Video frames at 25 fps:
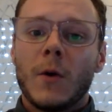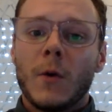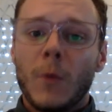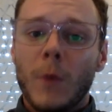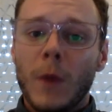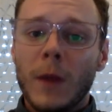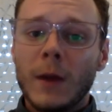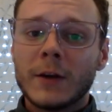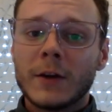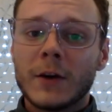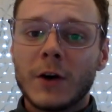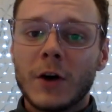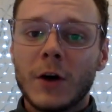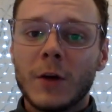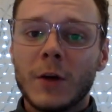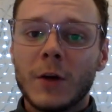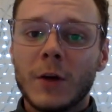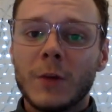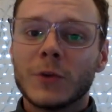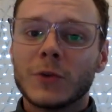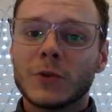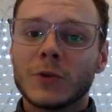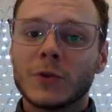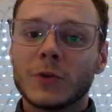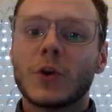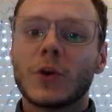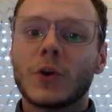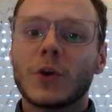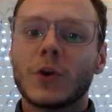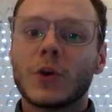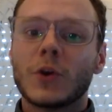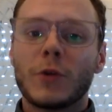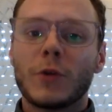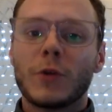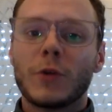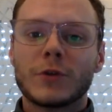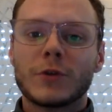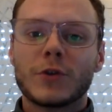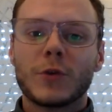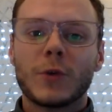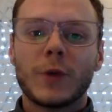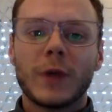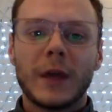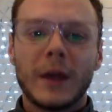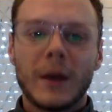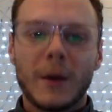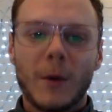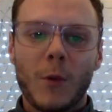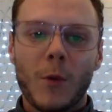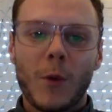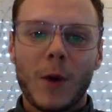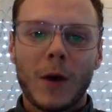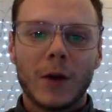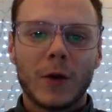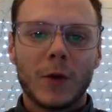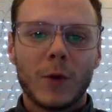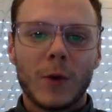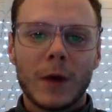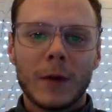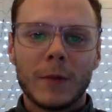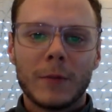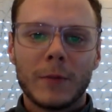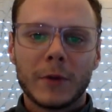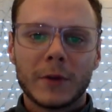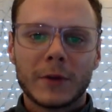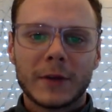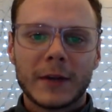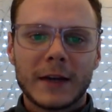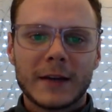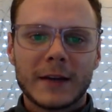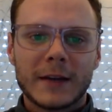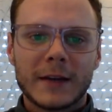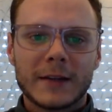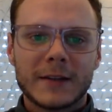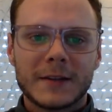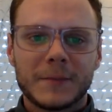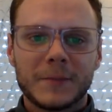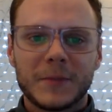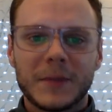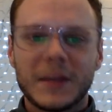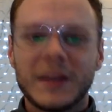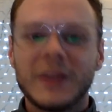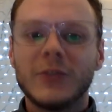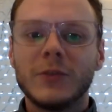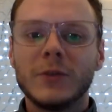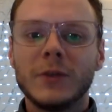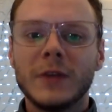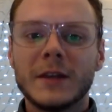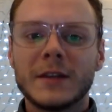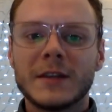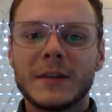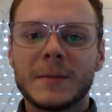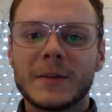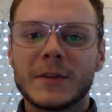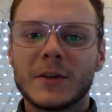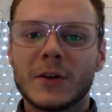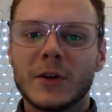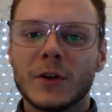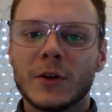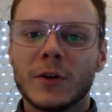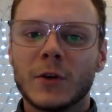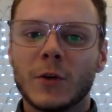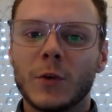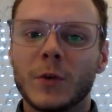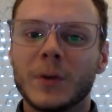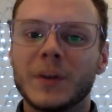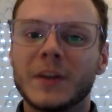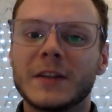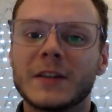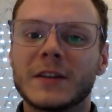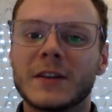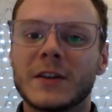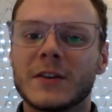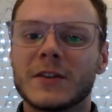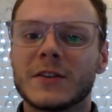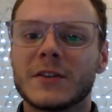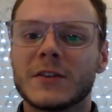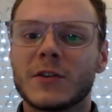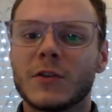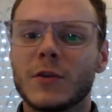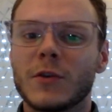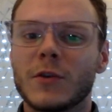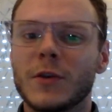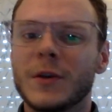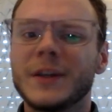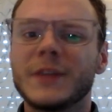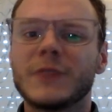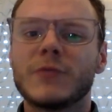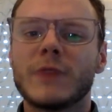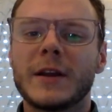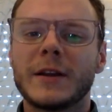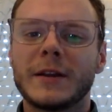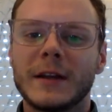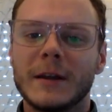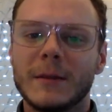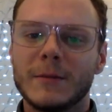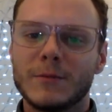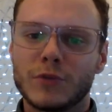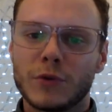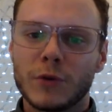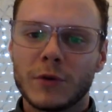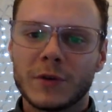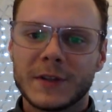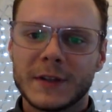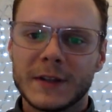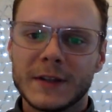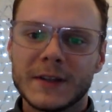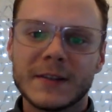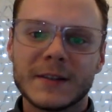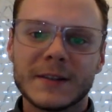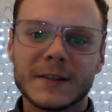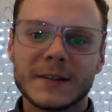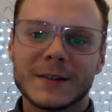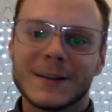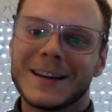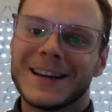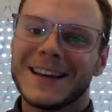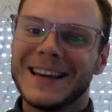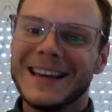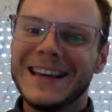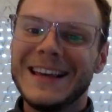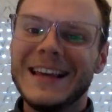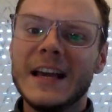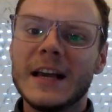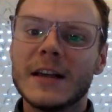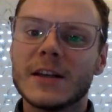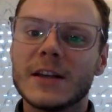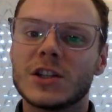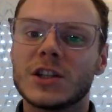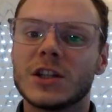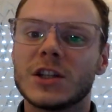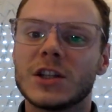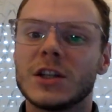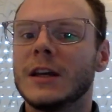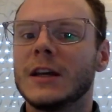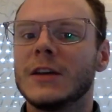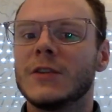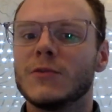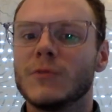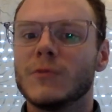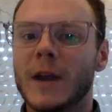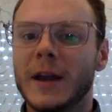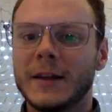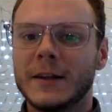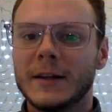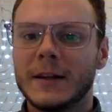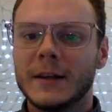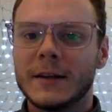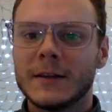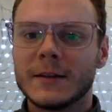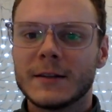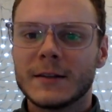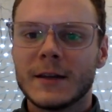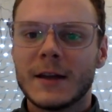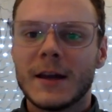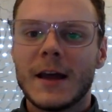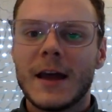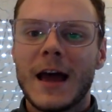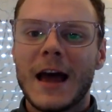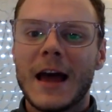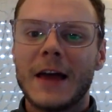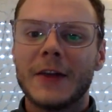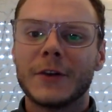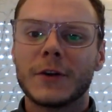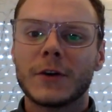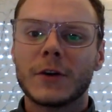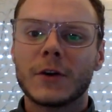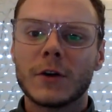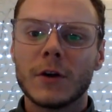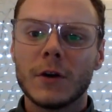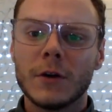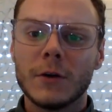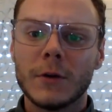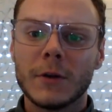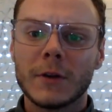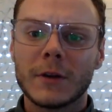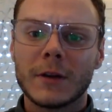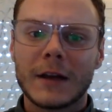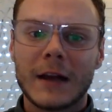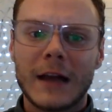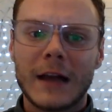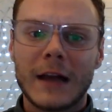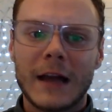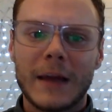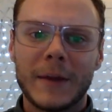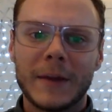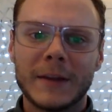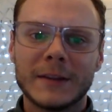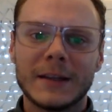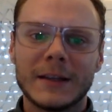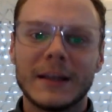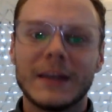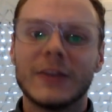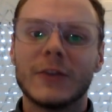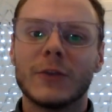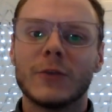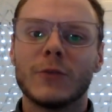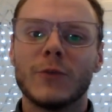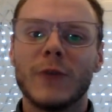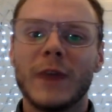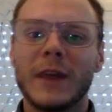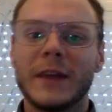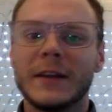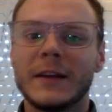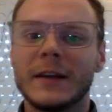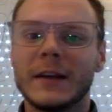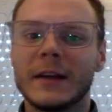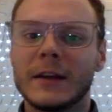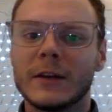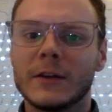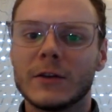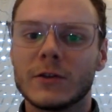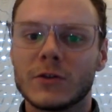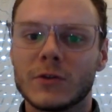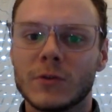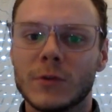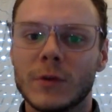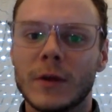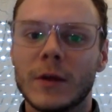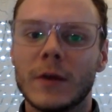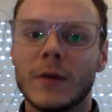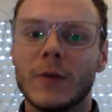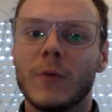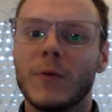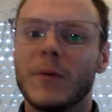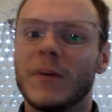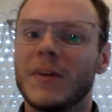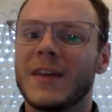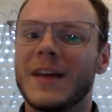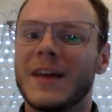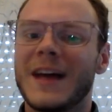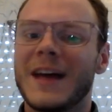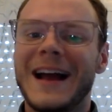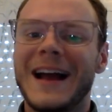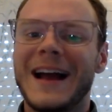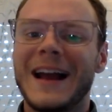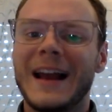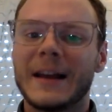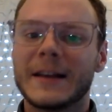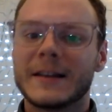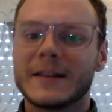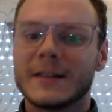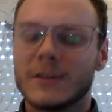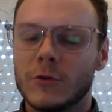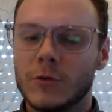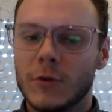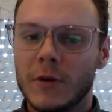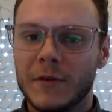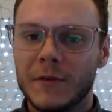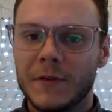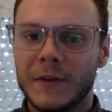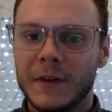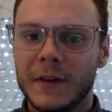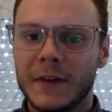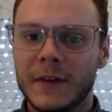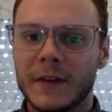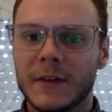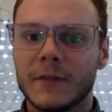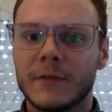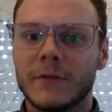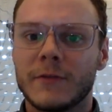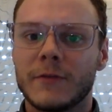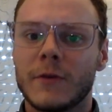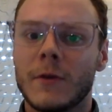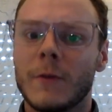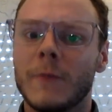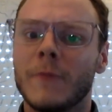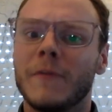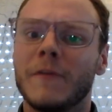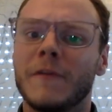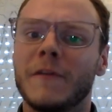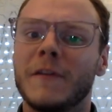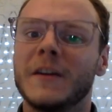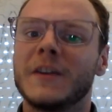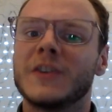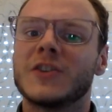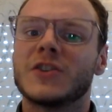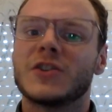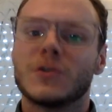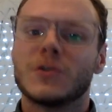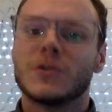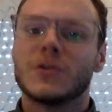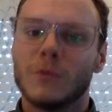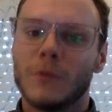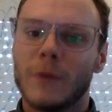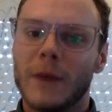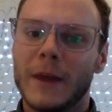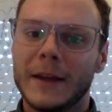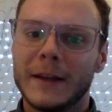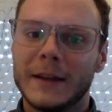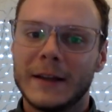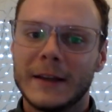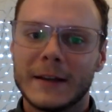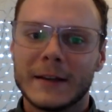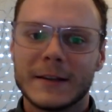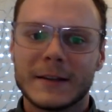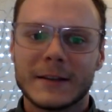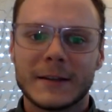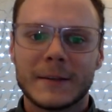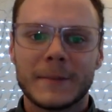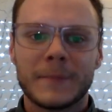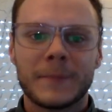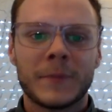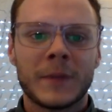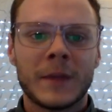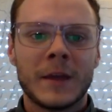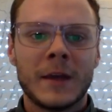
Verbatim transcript: Welcome to the Corporate Treasury 101 podcast. In today's episode, we discuss credit rating process, ESG in ratings, and the current climate in the rating industry with Alex Griffiths from Fitch Ratings.